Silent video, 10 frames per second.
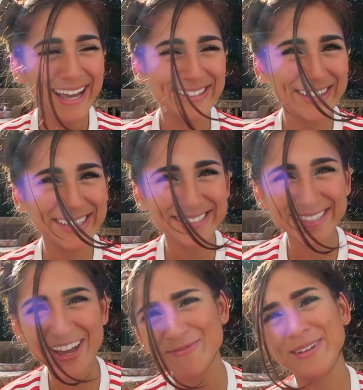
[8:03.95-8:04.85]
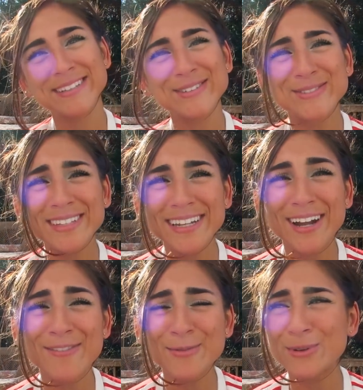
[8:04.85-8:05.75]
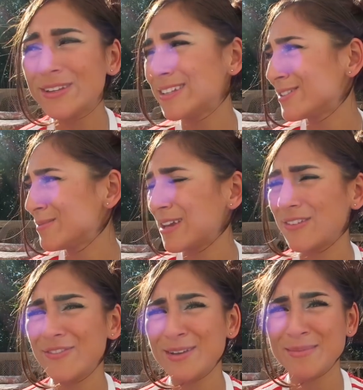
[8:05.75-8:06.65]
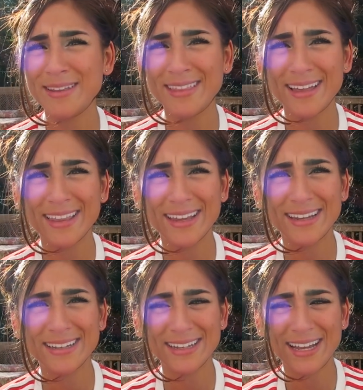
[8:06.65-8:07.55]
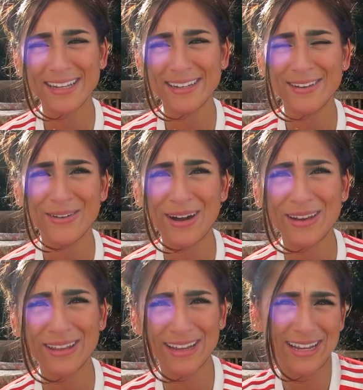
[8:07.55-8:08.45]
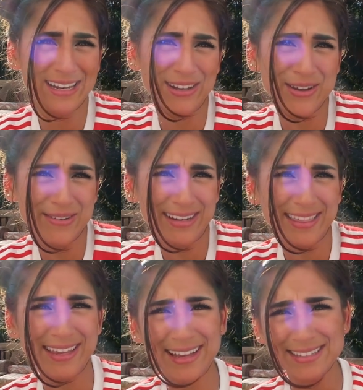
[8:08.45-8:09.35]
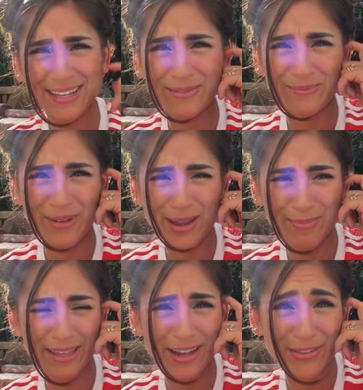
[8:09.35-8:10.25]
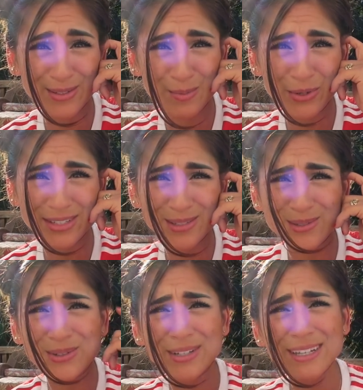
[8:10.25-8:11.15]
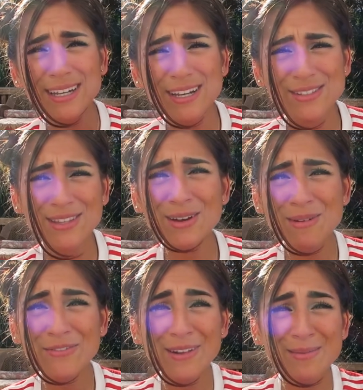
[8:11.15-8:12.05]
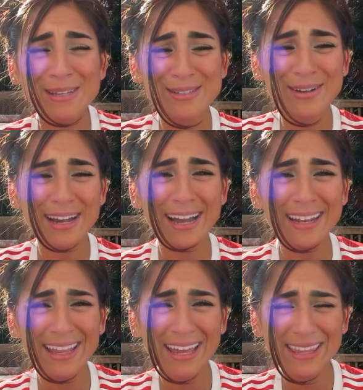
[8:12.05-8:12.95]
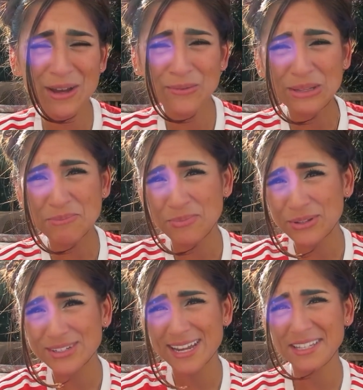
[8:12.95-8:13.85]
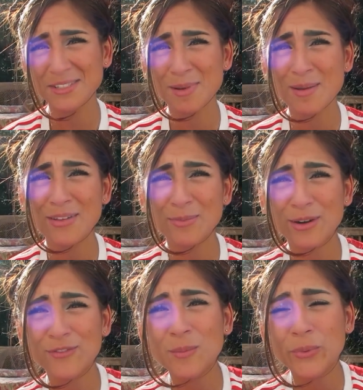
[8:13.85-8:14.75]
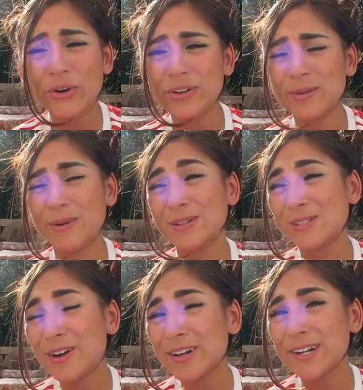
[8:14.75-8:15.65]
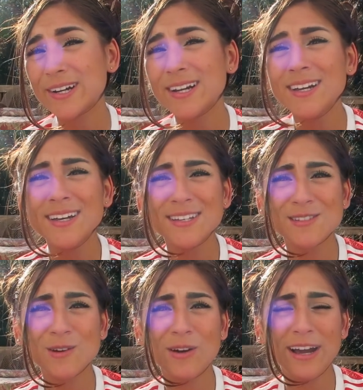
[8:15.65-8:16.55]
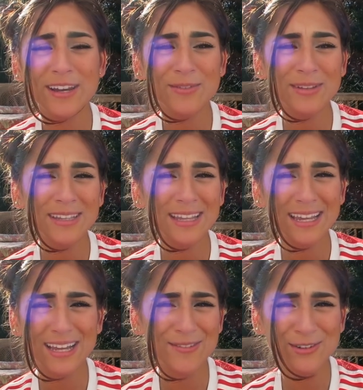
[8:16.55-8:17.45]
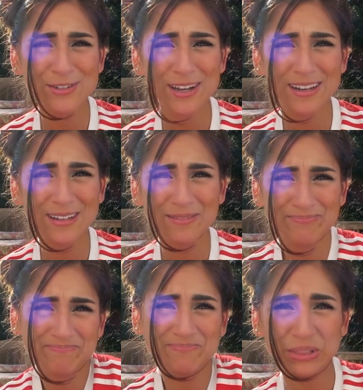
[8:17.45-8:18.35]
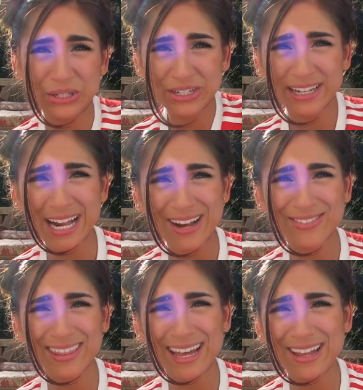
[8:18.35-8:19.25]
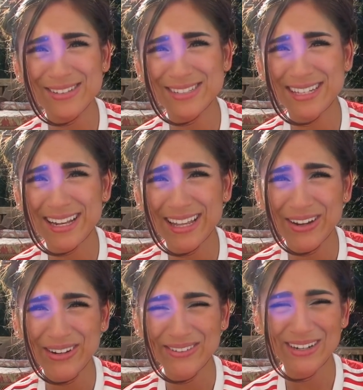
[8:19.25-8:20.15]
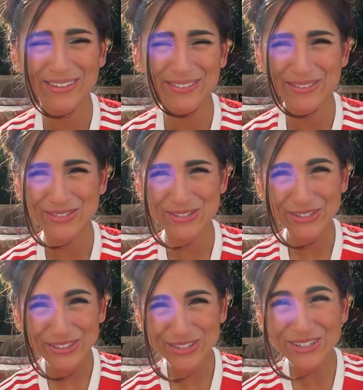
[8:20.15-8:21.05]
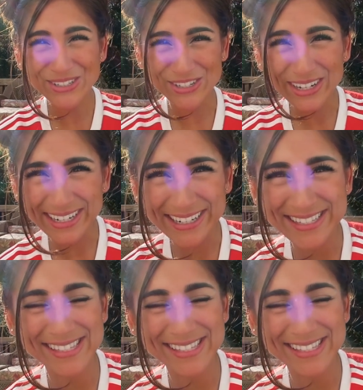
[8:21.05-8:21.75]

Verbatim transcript: And so I just left because I was really uncomfortable and they started making fun of me that like, I didn't know how, like I didn't know anything because I, I played other sports at school. So they all made fun of me. So I kind of had like a really bitter taste in my mouth about football and about soccer. So I didn't really like ever try to learn it after that. I just kind of like, oh wow, they're they're, jer they're jerks.